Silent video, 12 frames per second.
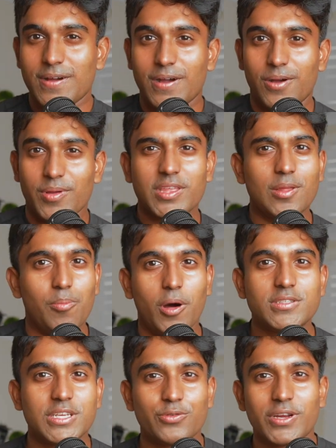think the
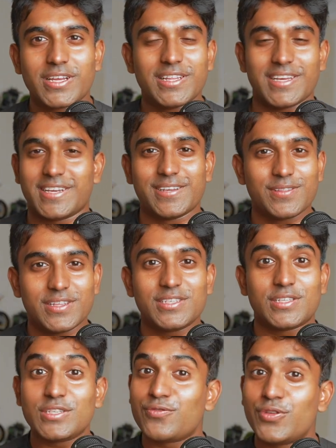multi-rig, like
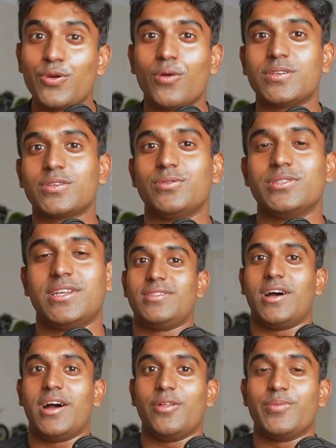there's a few obstacles
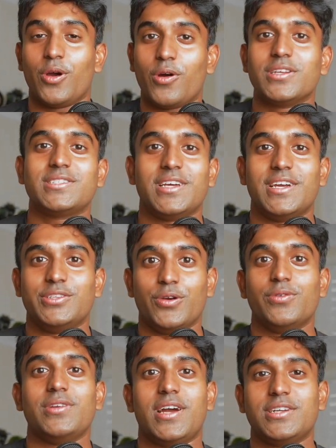that I'll be honest that I
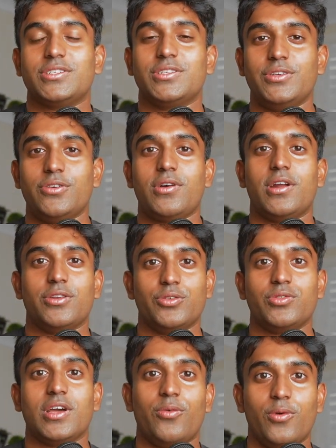don't actually know how to
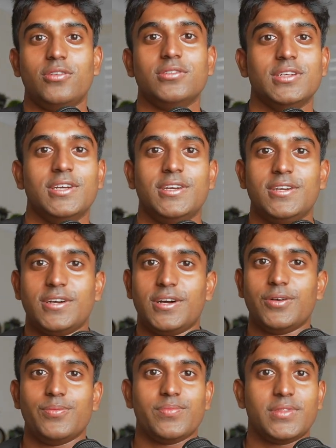do that well.
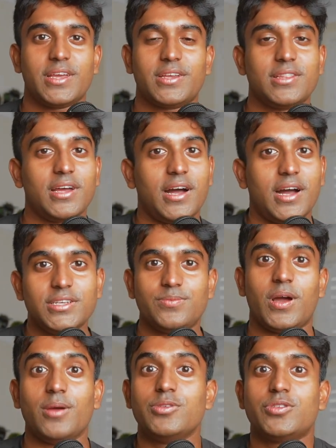Like that
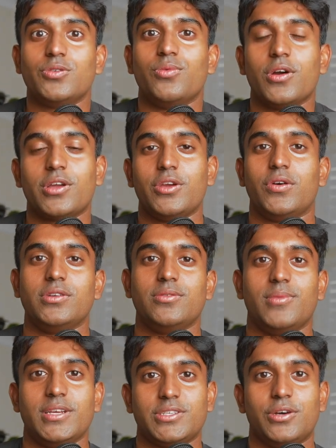I'm still working on
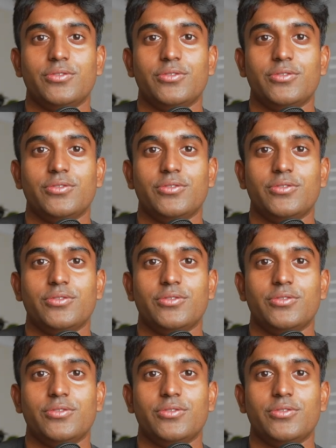myself.